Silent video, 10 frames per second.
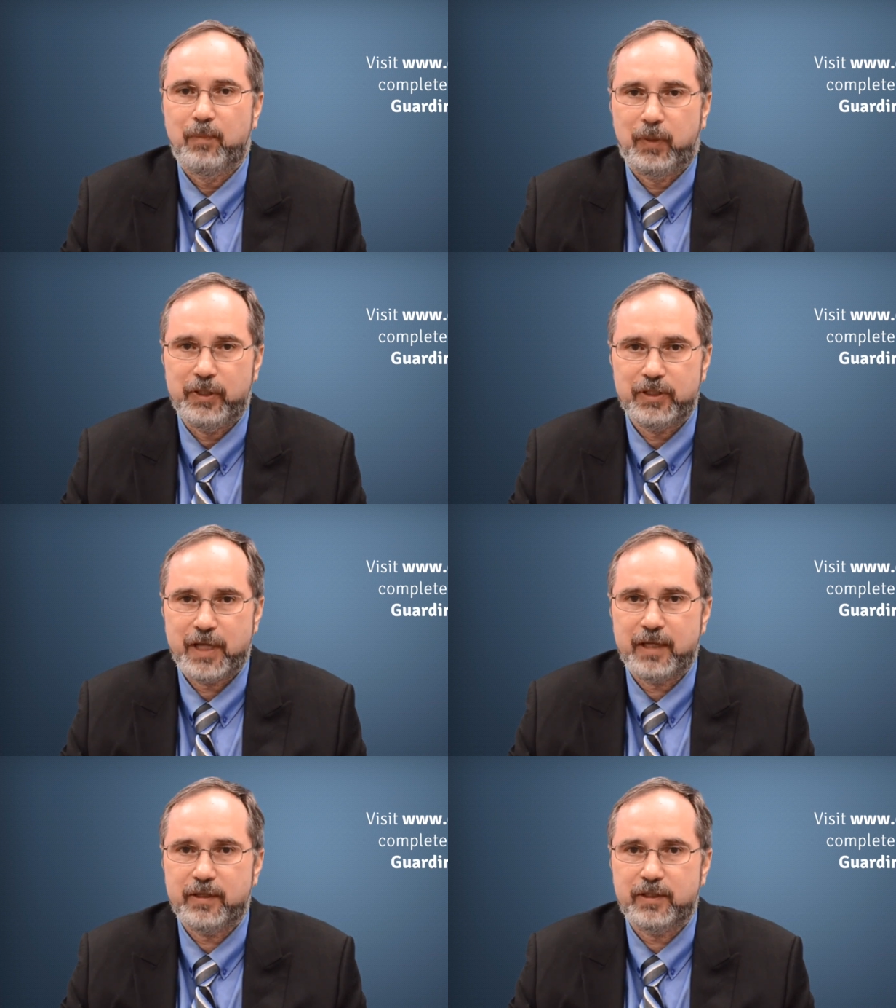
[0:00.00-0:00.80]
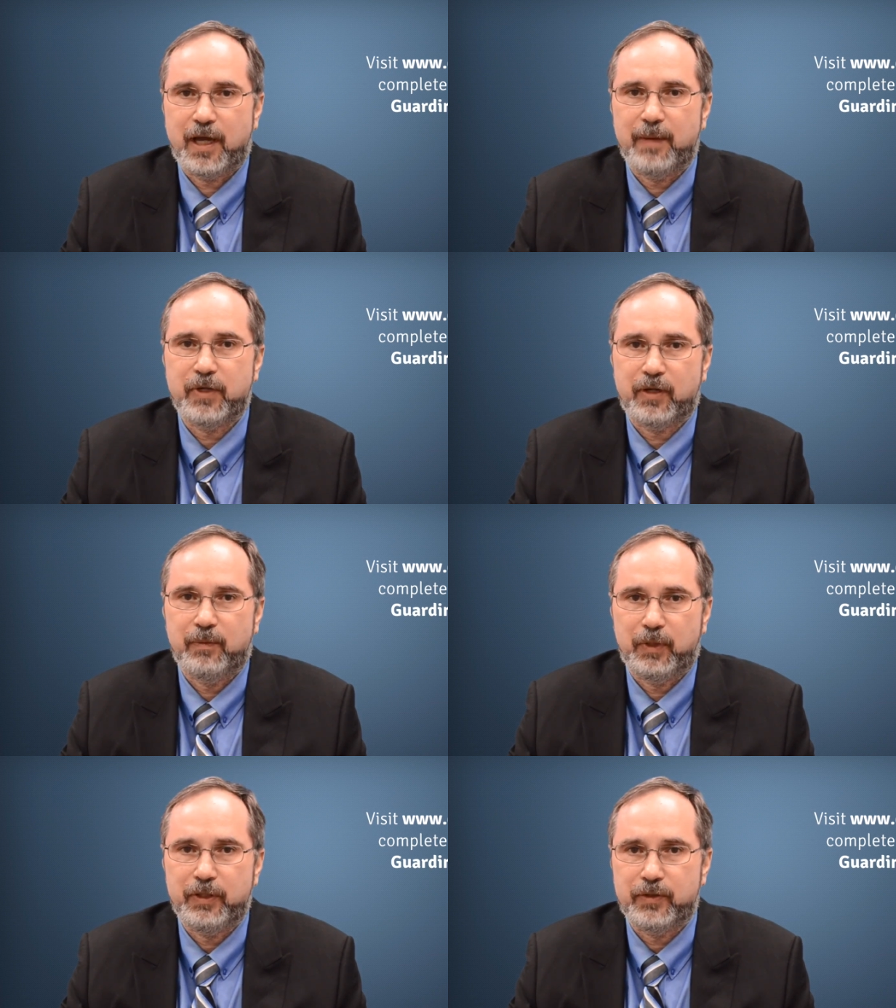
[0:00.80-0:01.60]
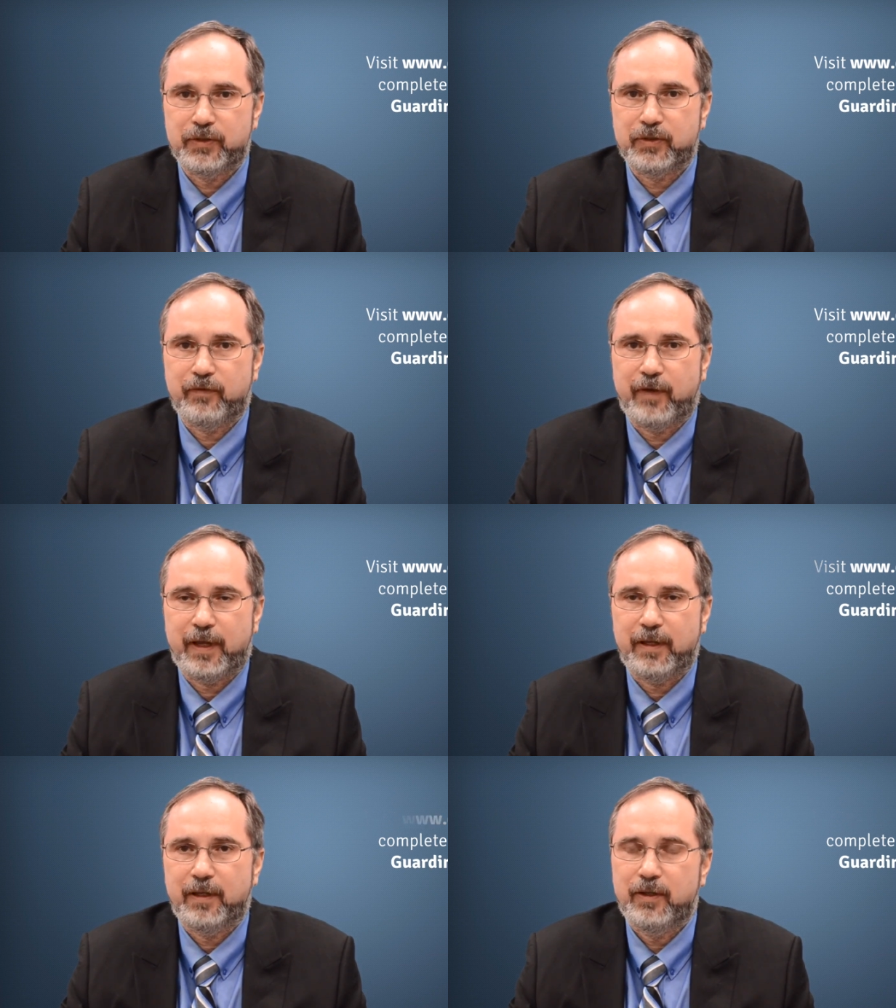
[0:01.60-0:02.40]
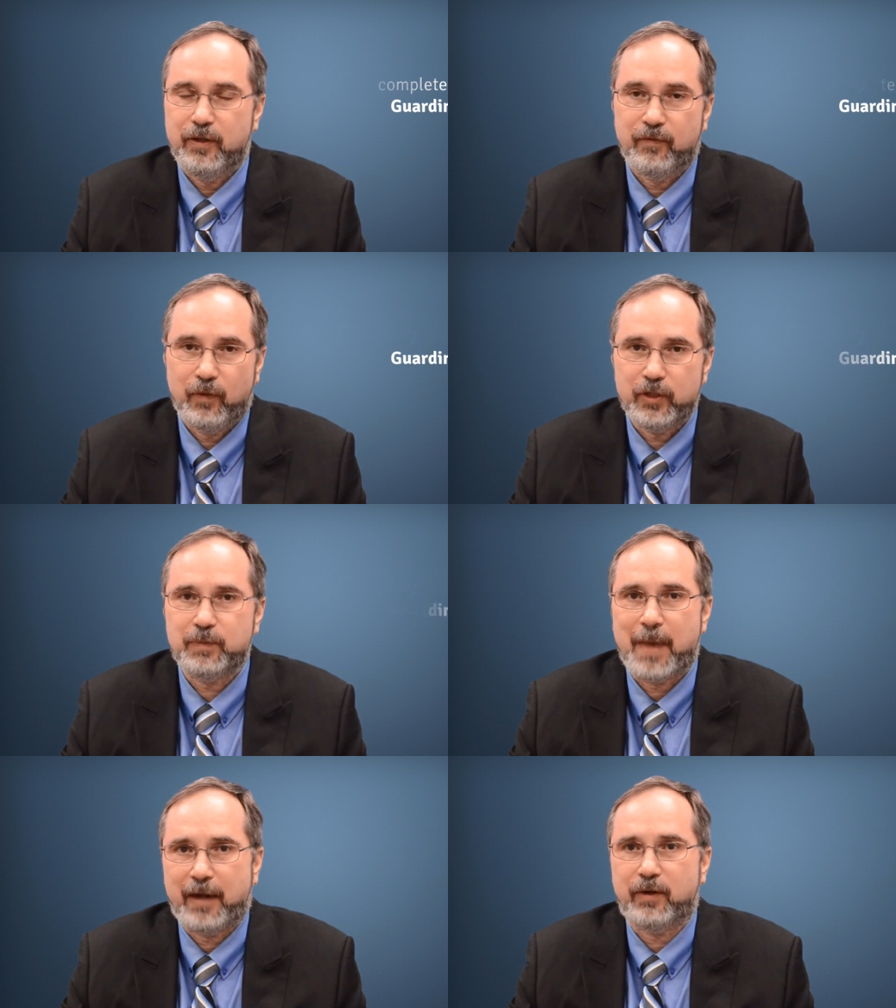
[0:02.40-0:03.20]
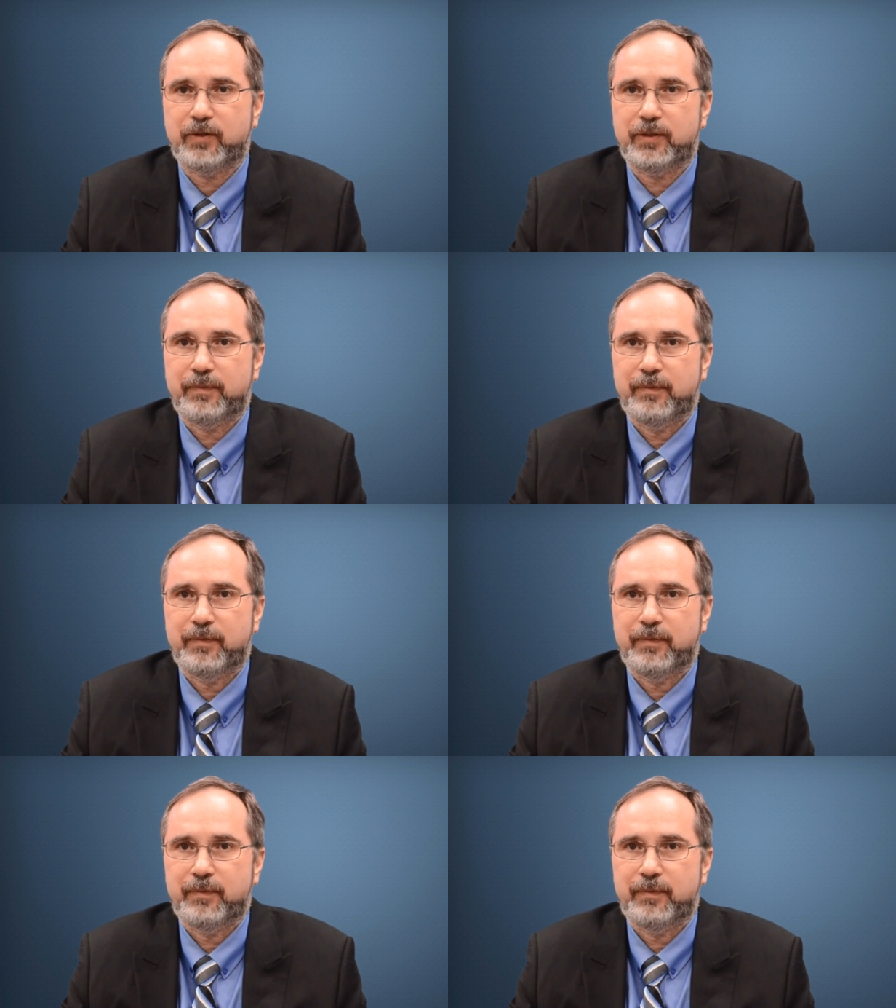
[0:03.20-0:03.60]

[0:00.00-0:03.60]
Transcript: Please take the time to complete the survey. Your voice matters.